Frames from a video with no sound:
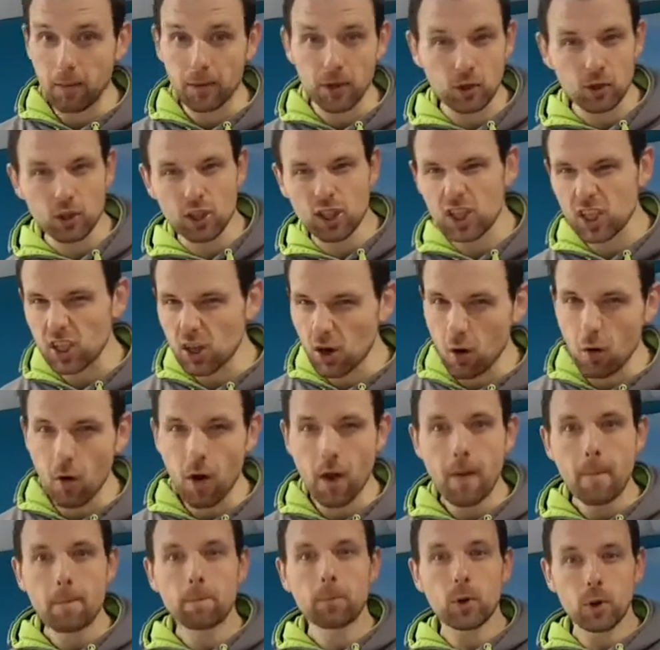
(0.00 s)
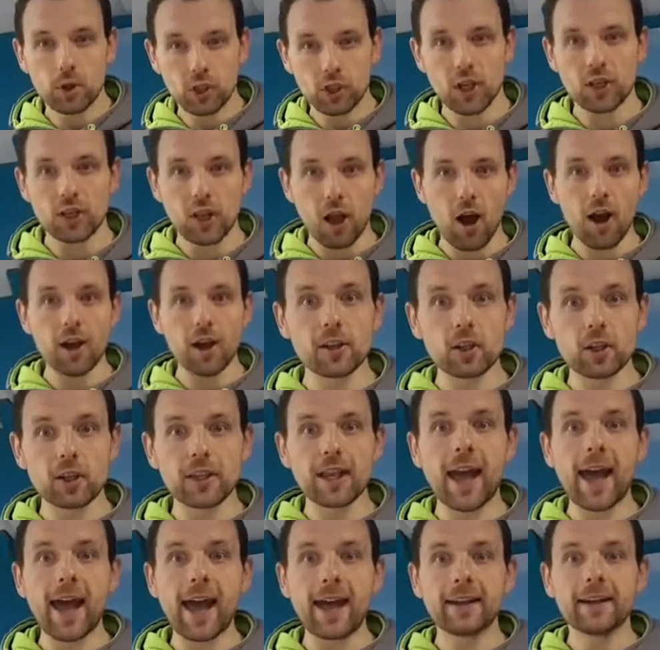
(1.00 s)
but you can still push it as as you
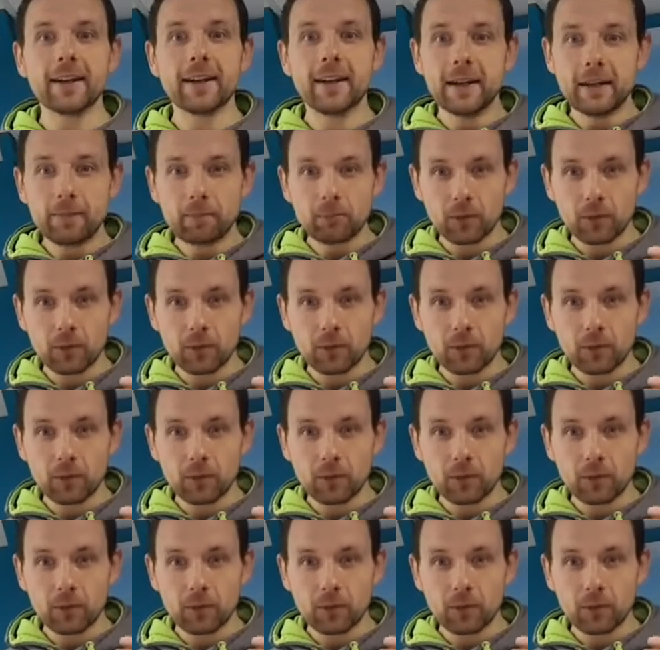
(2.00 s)
can.